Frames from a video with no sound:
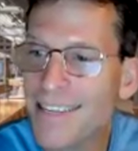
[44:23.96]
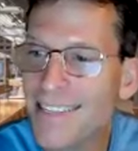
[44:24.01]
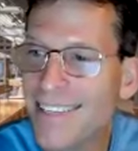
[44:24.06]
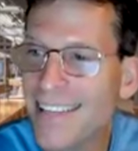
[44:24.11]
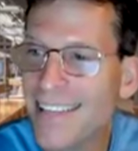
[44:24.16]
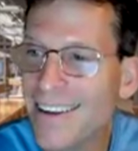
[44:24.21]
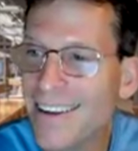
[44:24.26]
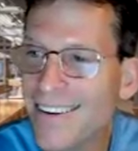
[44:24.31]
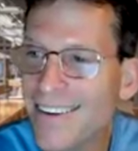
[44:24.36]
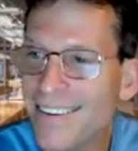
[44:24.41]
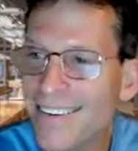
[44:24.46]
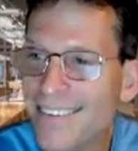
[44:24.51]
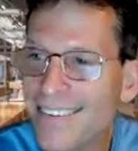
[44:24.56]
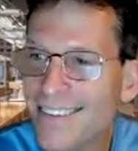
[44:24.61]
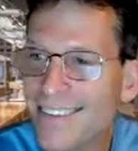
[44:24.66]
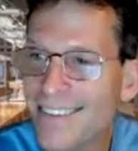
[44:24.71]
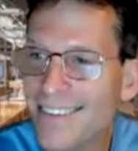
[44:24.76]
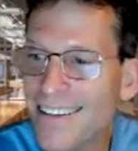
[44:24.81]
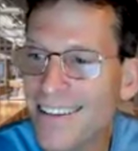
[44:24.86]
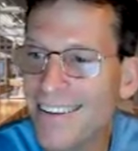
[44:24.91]
up with this letter
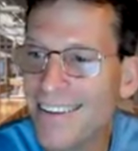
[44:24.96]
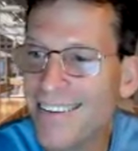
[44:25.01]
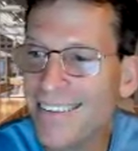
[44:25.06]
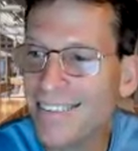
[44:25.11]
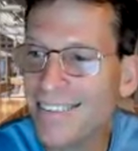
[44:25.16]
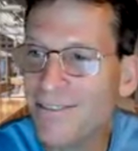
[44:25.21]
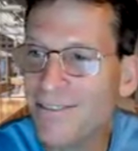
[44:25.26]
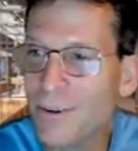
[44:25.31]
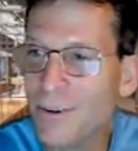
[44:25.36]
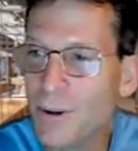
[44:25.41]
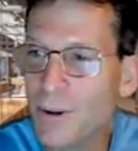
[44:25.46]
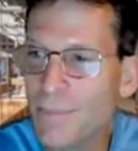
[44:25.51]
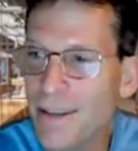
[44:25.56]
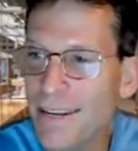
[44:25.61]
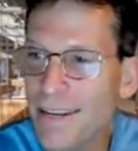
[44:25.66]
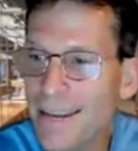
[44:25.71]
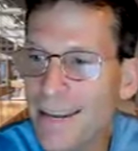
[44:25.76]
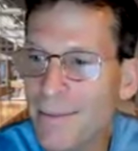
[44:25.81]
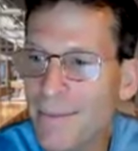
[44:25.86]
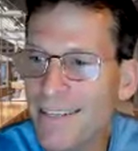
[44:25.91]
during the phony
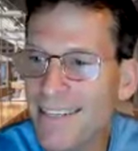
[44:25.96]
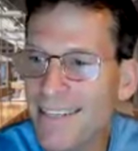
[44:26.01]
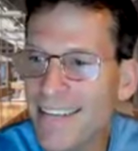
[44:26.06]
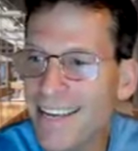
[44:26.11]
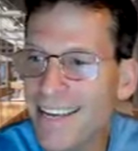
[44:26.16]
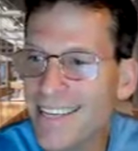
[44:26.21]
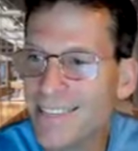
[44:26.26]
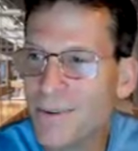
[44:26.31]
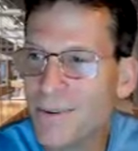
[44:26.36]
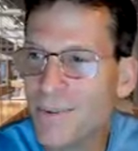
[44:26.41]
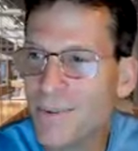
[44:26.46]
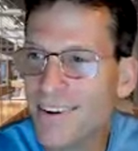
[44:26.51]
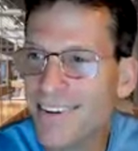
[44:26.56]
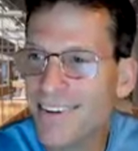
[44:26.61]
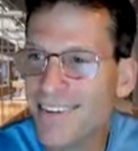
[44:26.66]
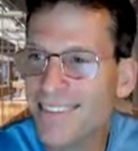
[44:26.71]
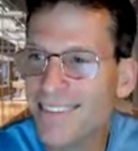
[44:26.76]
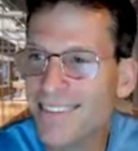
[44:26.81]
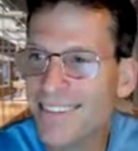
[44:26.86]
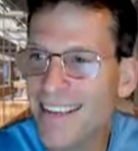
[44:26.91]
pandemic days when we
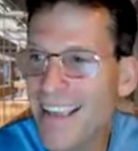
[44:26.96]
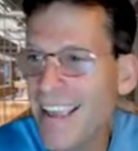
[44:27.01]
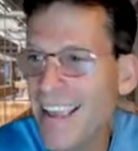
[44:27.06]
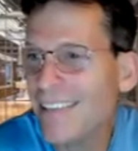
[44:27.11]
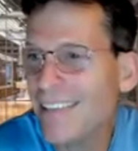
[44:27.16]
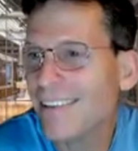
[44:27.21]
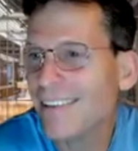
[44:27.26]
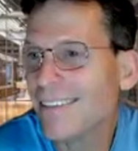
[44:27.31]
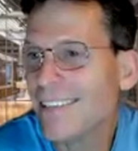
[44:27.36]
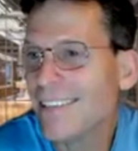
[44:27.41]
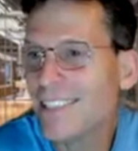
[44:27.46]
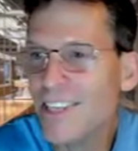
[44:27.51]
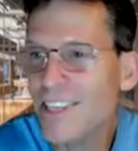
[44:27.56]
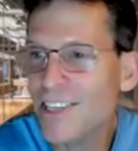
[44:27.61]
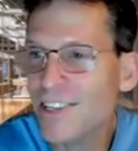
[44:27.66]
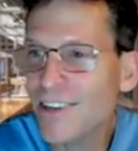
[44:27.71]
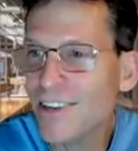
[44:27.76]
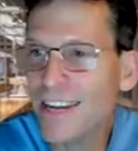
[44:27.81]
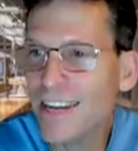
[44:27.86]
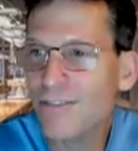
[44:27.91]
were saying, hey, look, let's
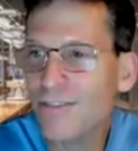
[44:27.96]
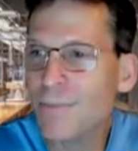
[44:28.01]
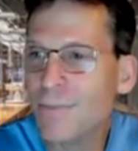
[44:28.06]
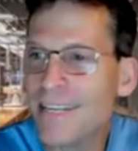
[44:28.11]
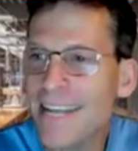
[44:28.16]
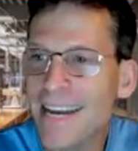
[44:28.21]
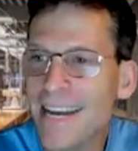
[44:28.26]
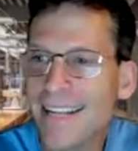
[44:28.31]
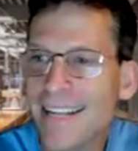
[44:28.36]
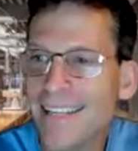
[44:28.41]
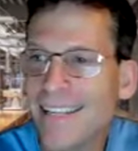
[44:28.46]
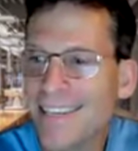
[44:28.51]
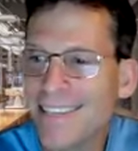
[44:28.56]
just look at it from a data